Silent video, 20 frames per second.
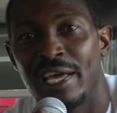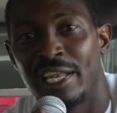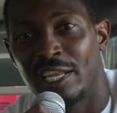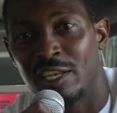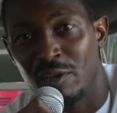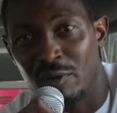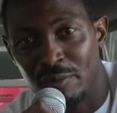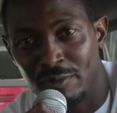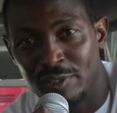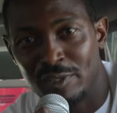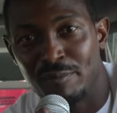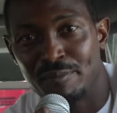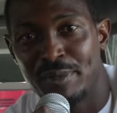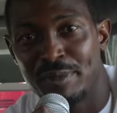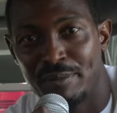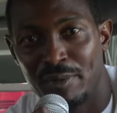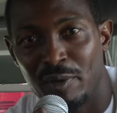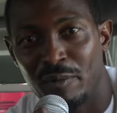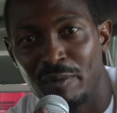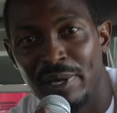And I know some
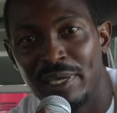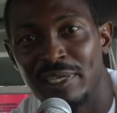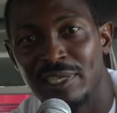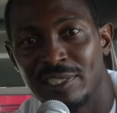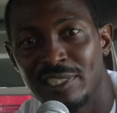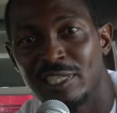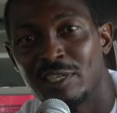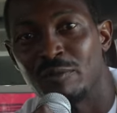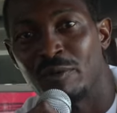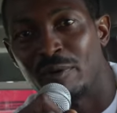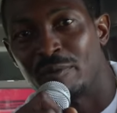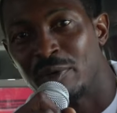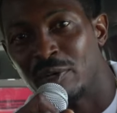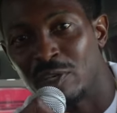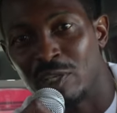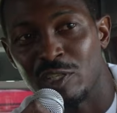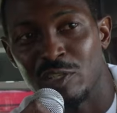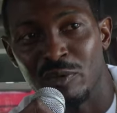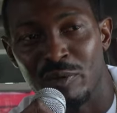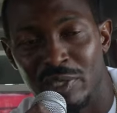people are waiting to see what we're
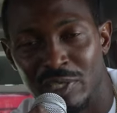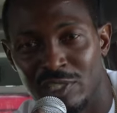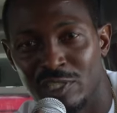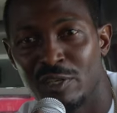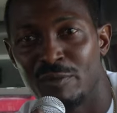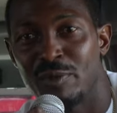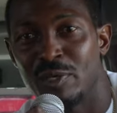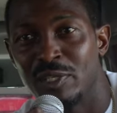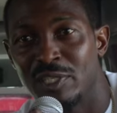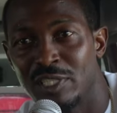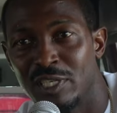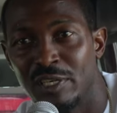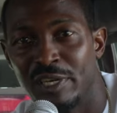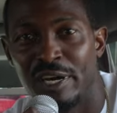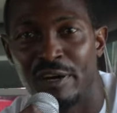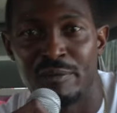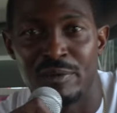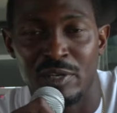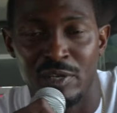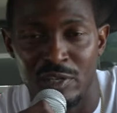going to do with this community and
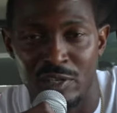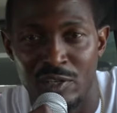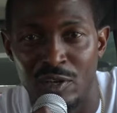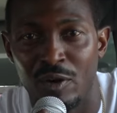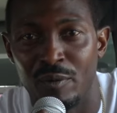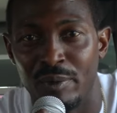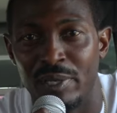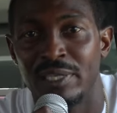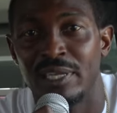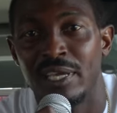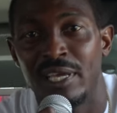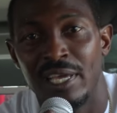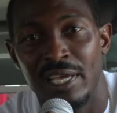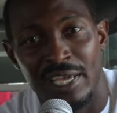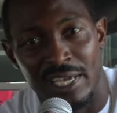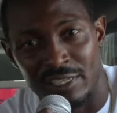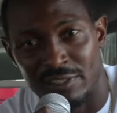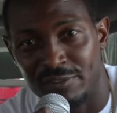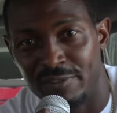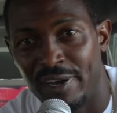how we're going to go, but
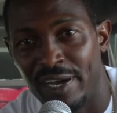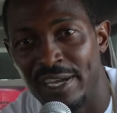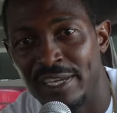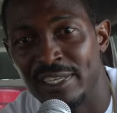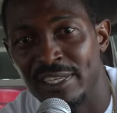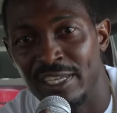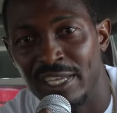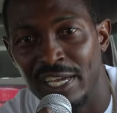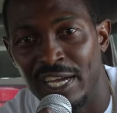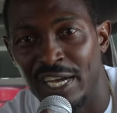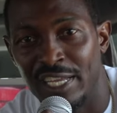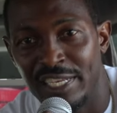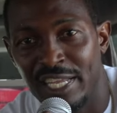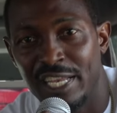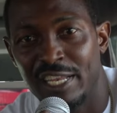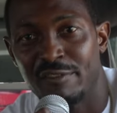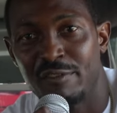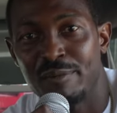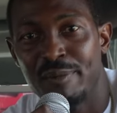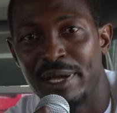it's fine. Uh,
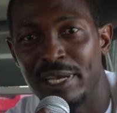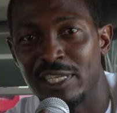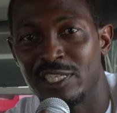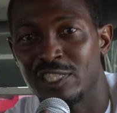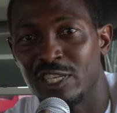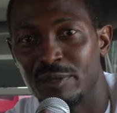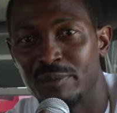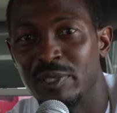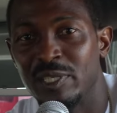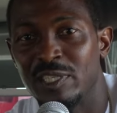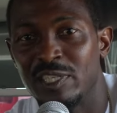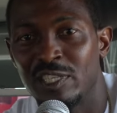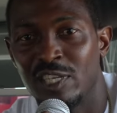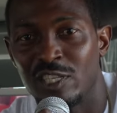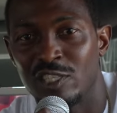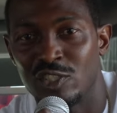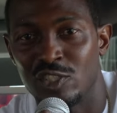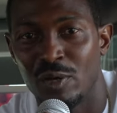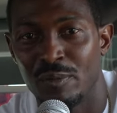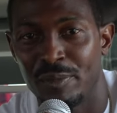not everybody's going to be you know,
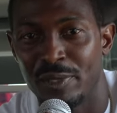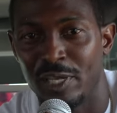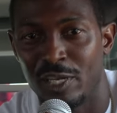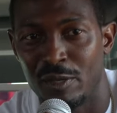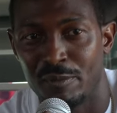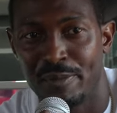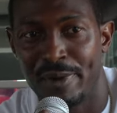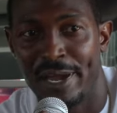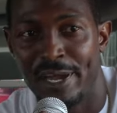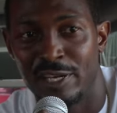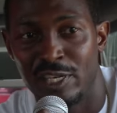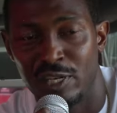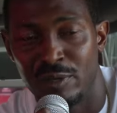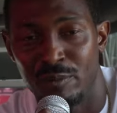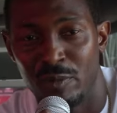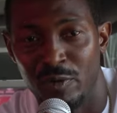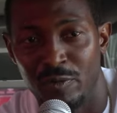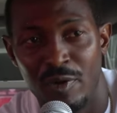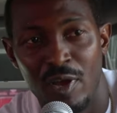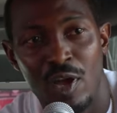jumping on the pioneer
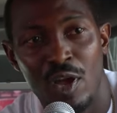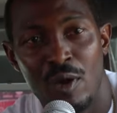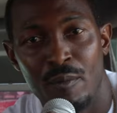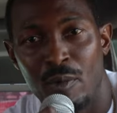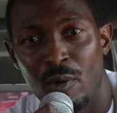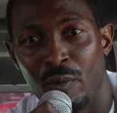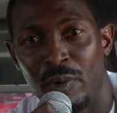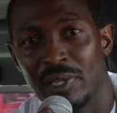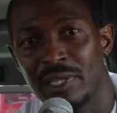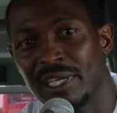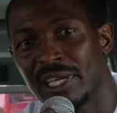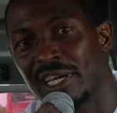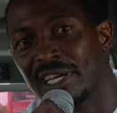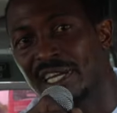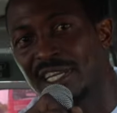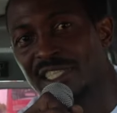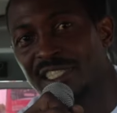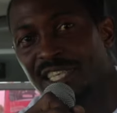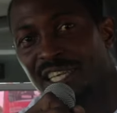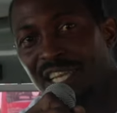move. But one thing I
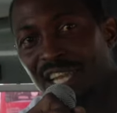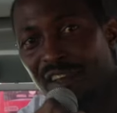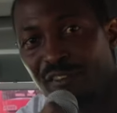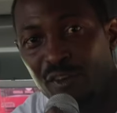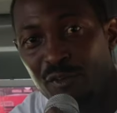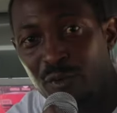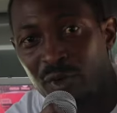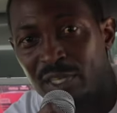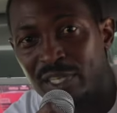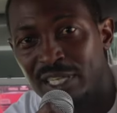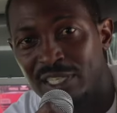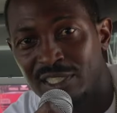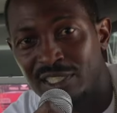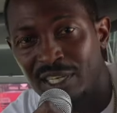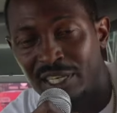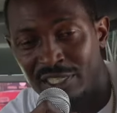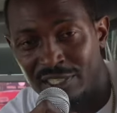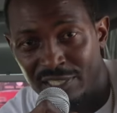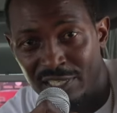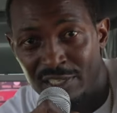got to tell everyone that's
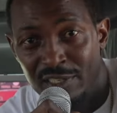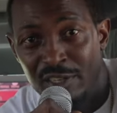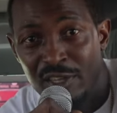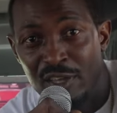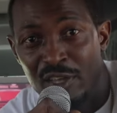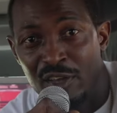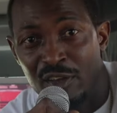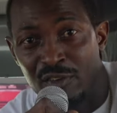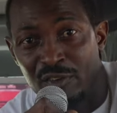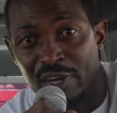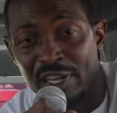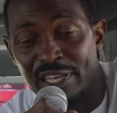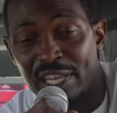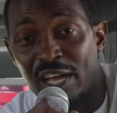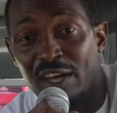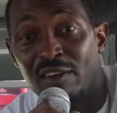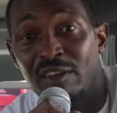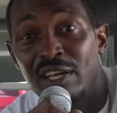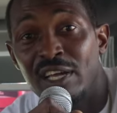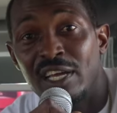listening right
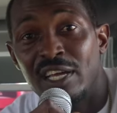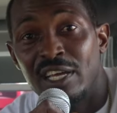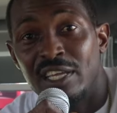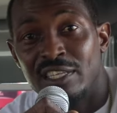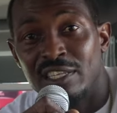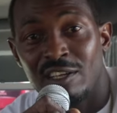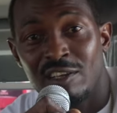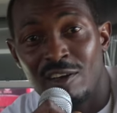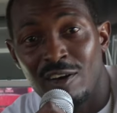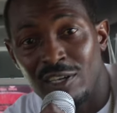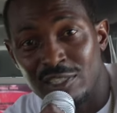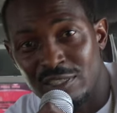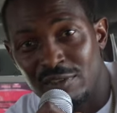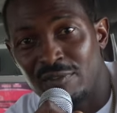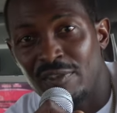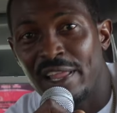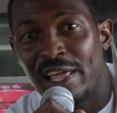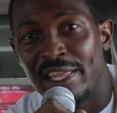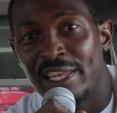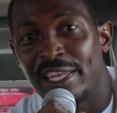now, the cost
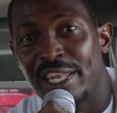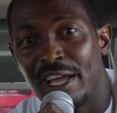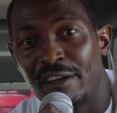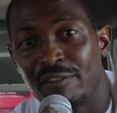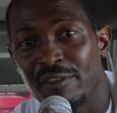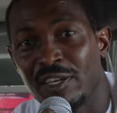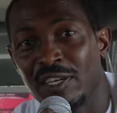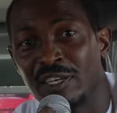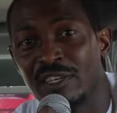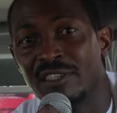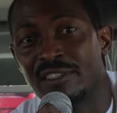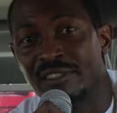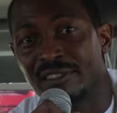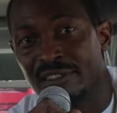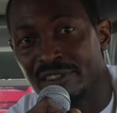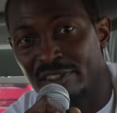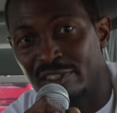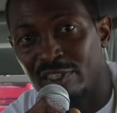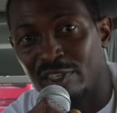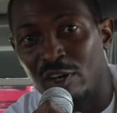of land in Africa
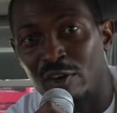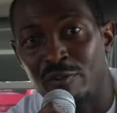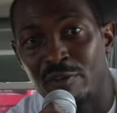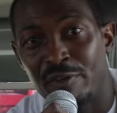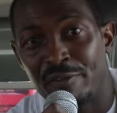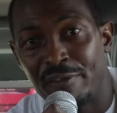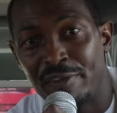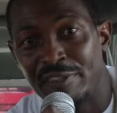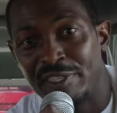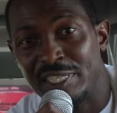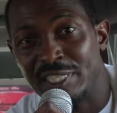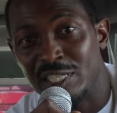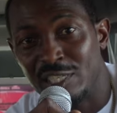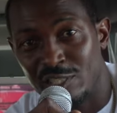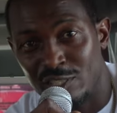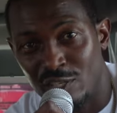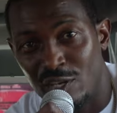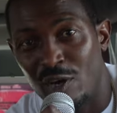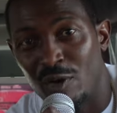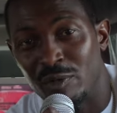over 15
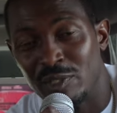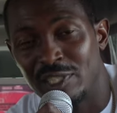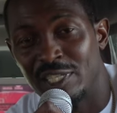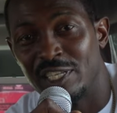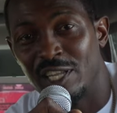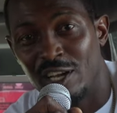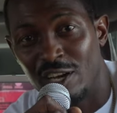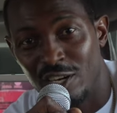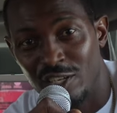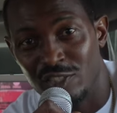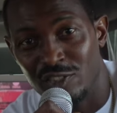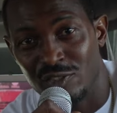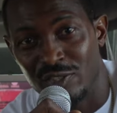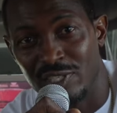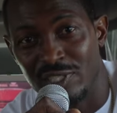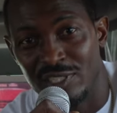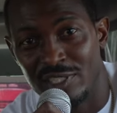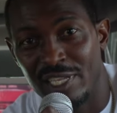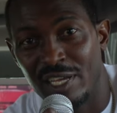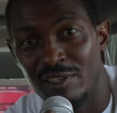years ago was in the
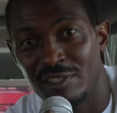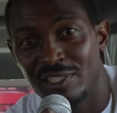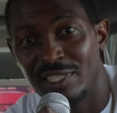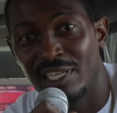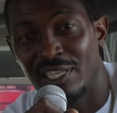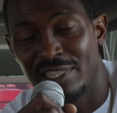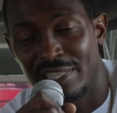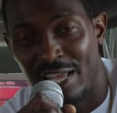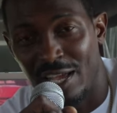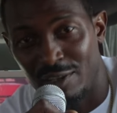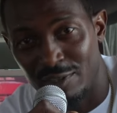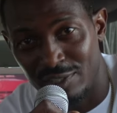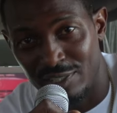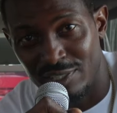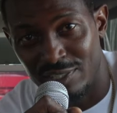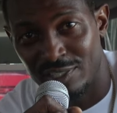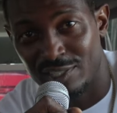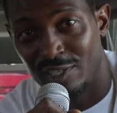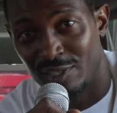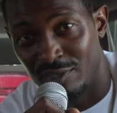hundreds, now it's in the
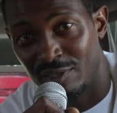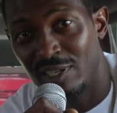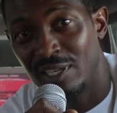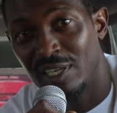thousands. So